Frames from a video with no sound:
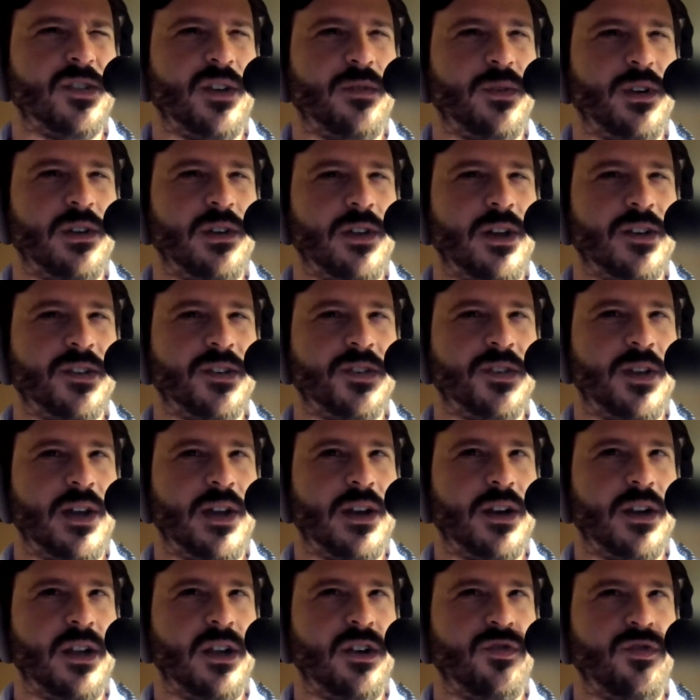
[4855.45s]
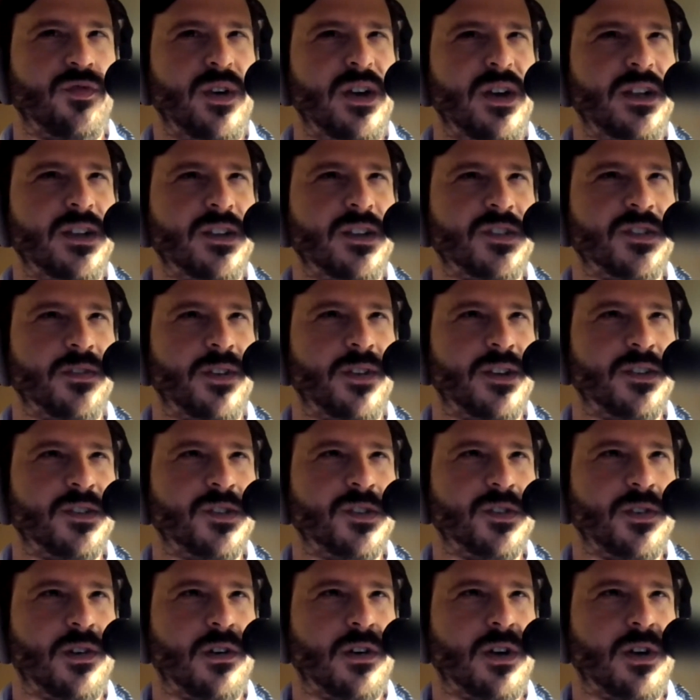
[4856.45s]
I realized that ingredients
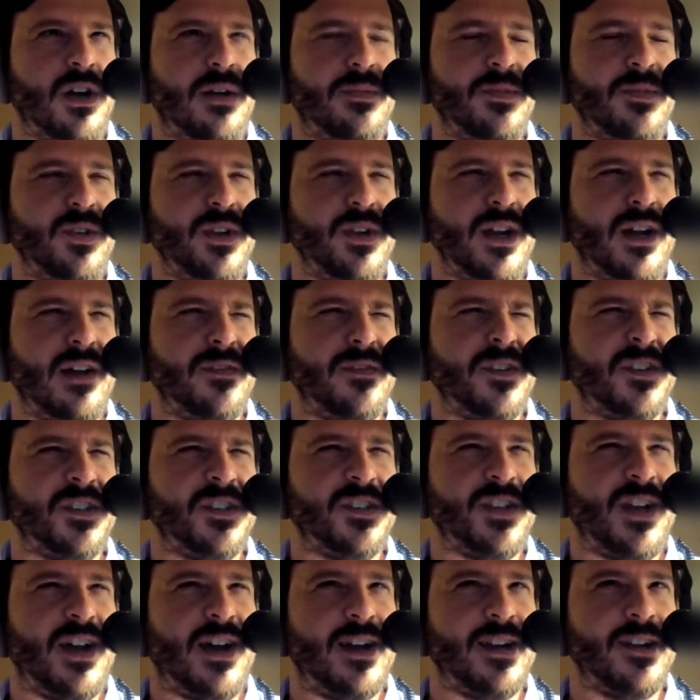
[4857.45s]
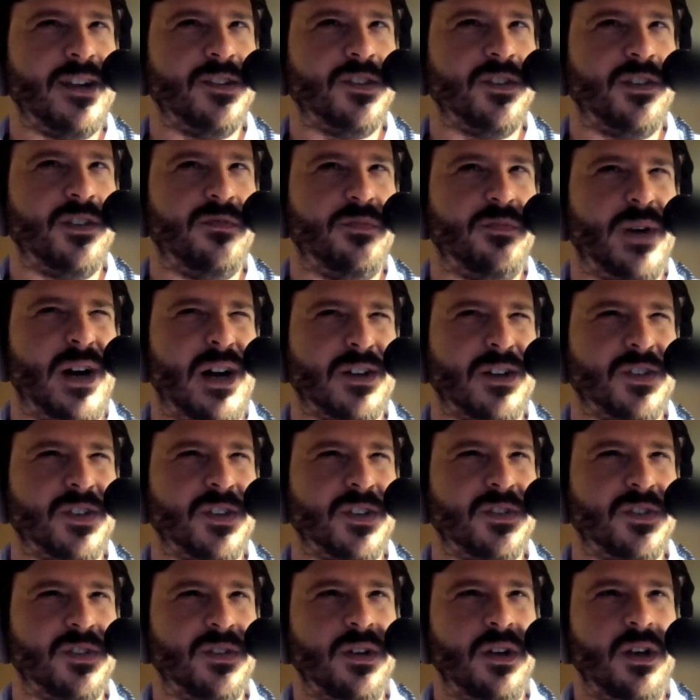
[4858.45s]
lists are commonly on the sides of
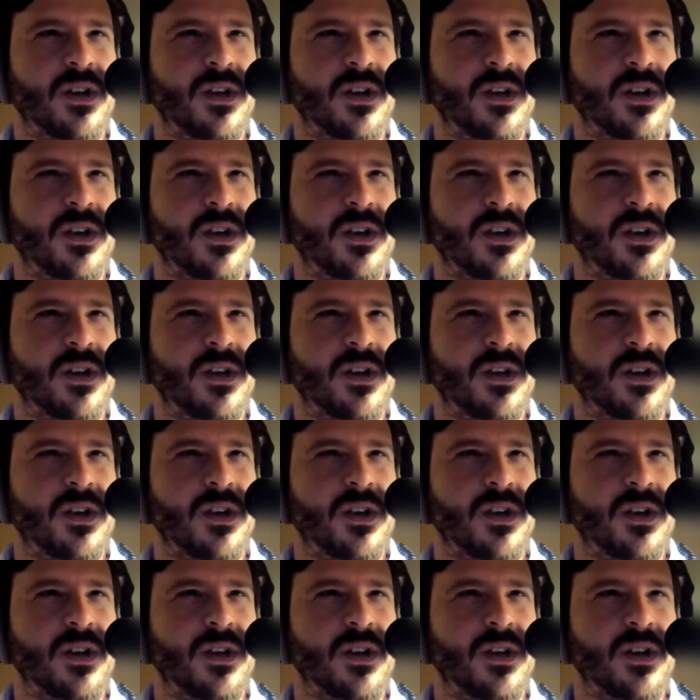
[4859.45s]
boxes.